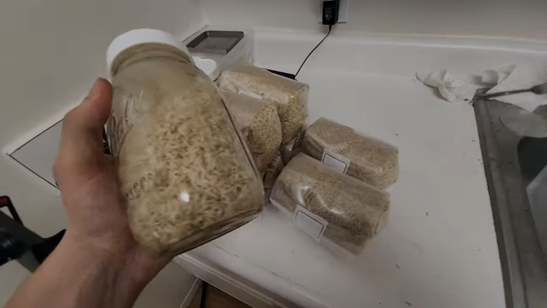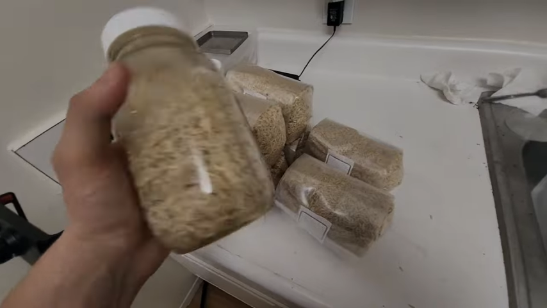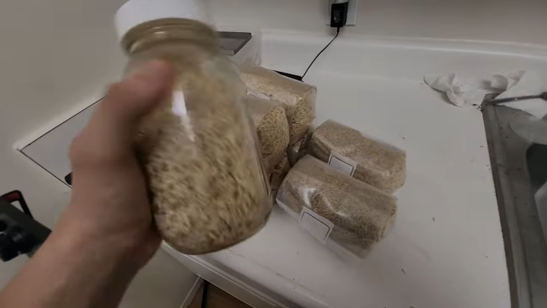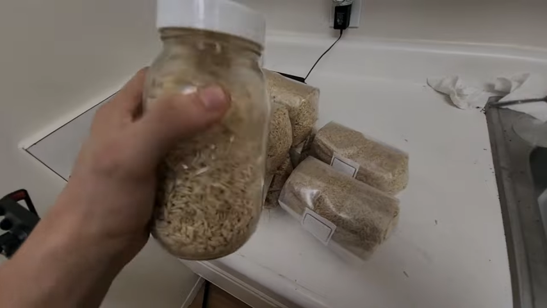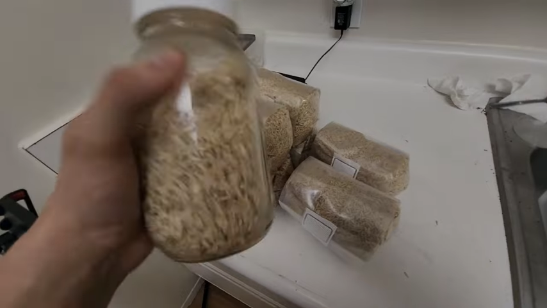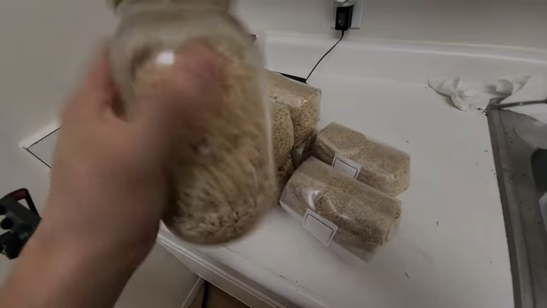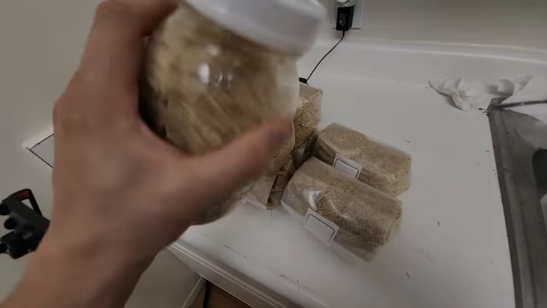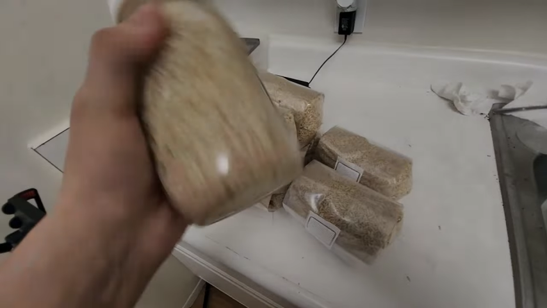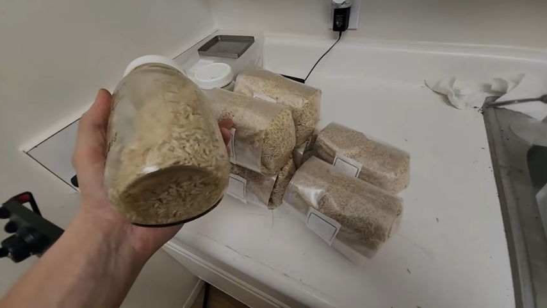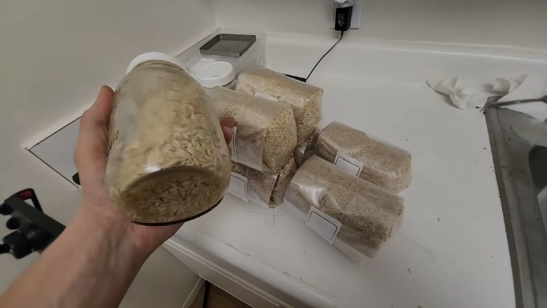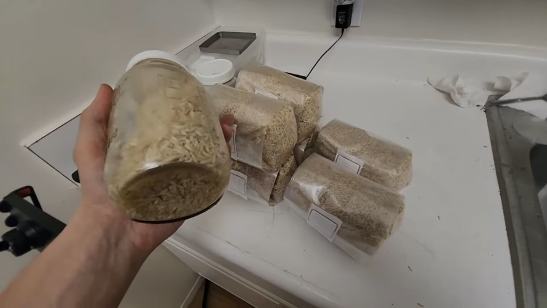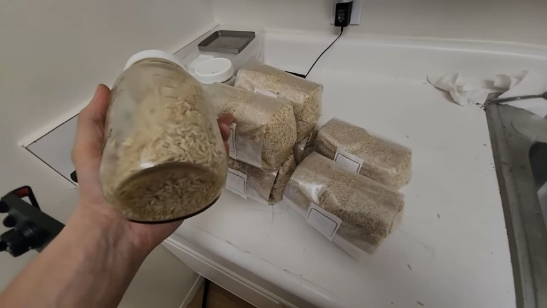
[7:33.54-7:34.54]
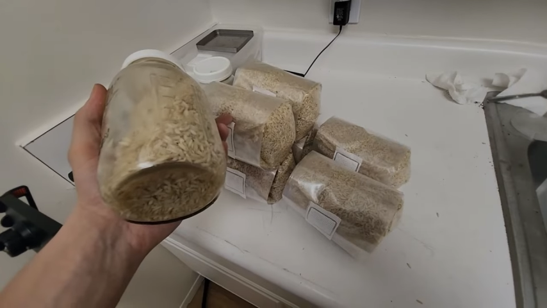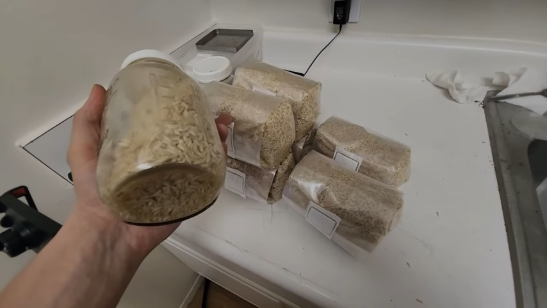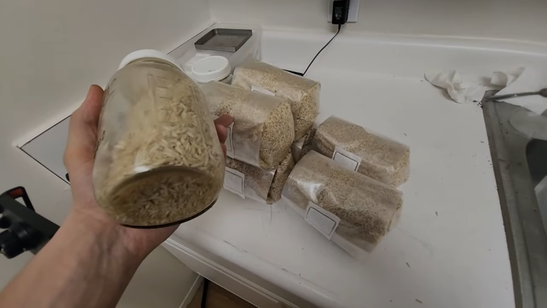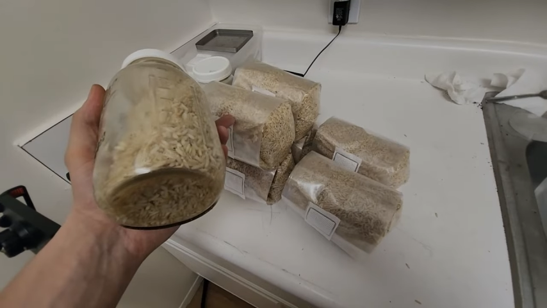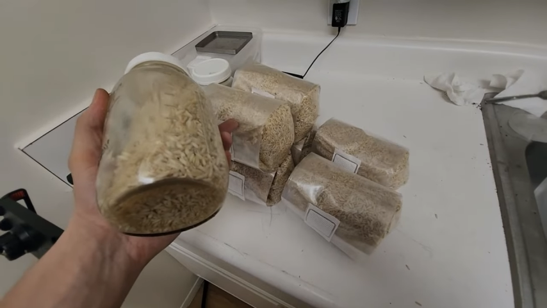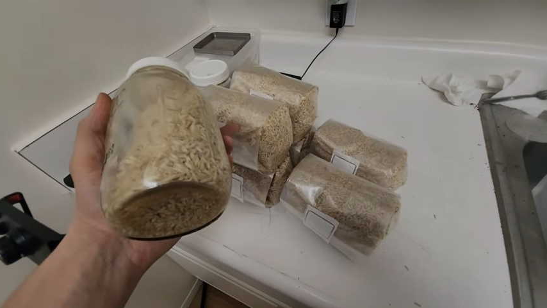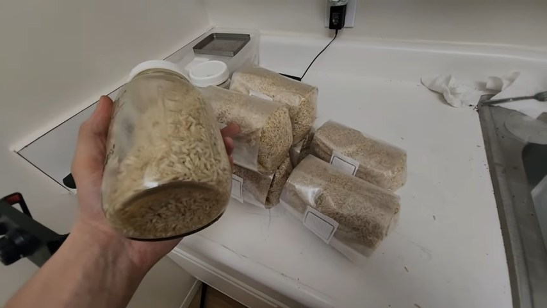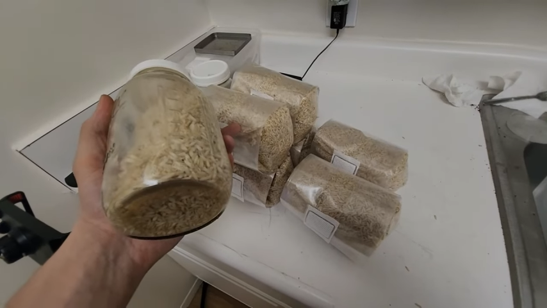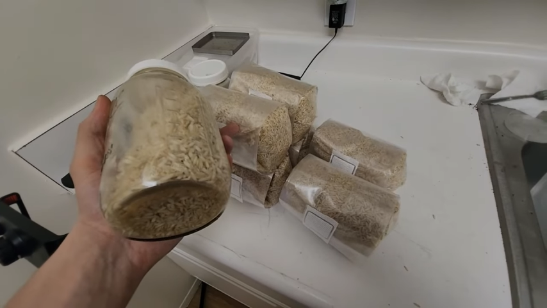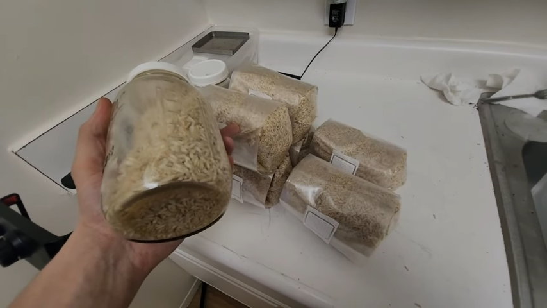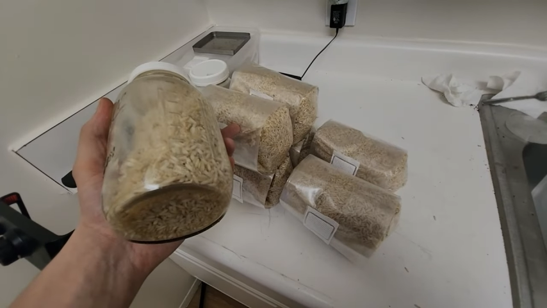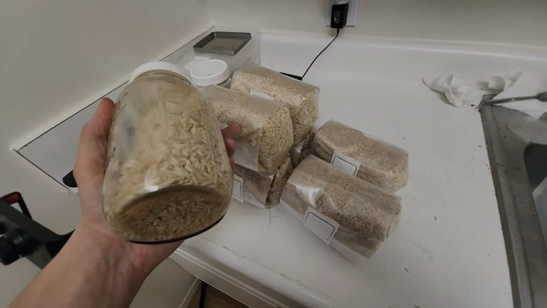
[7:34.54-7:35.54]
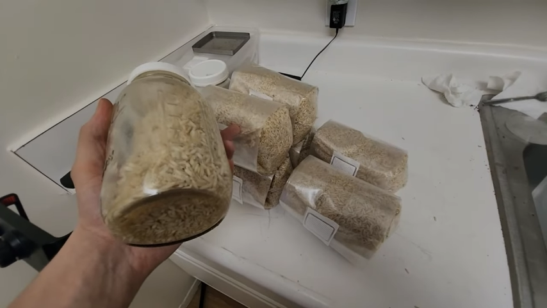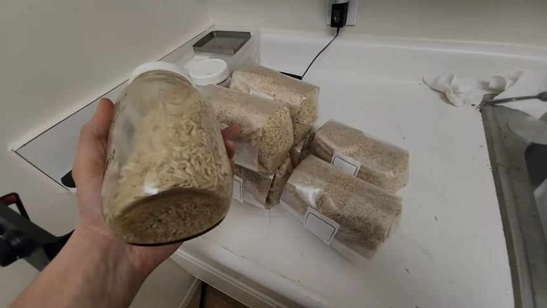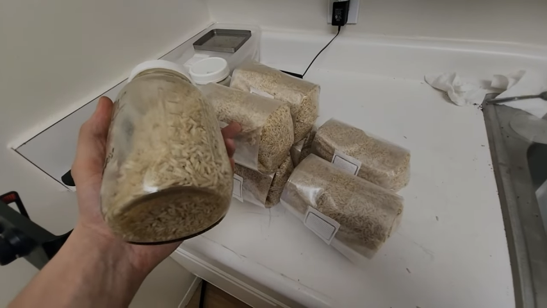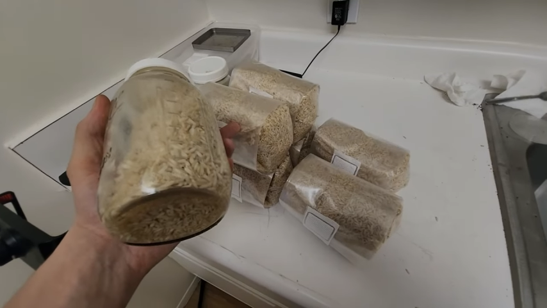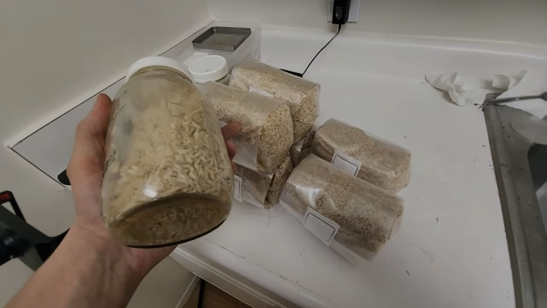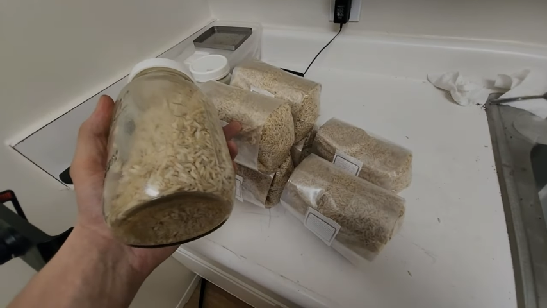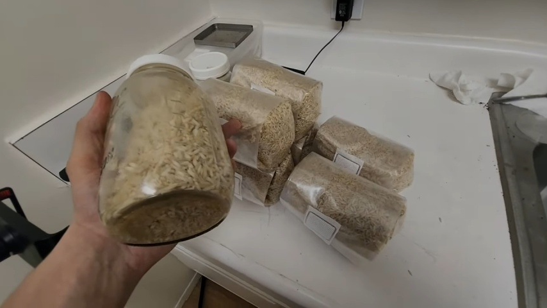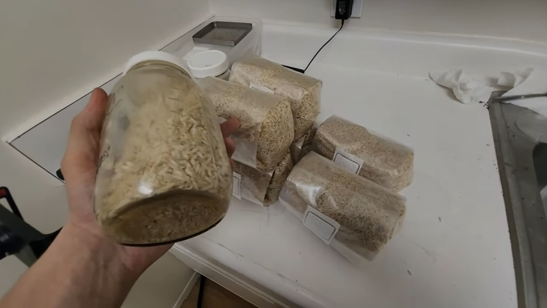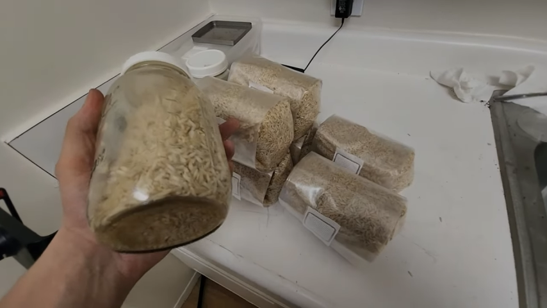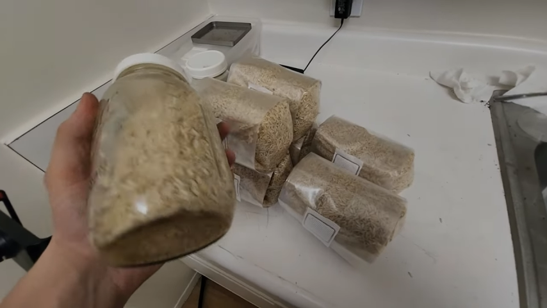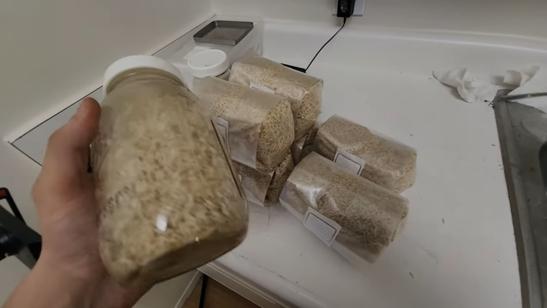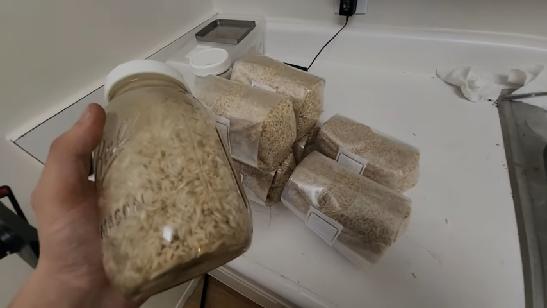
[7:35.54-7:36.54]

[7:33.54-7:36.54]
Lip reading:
[unreadable: no face in view]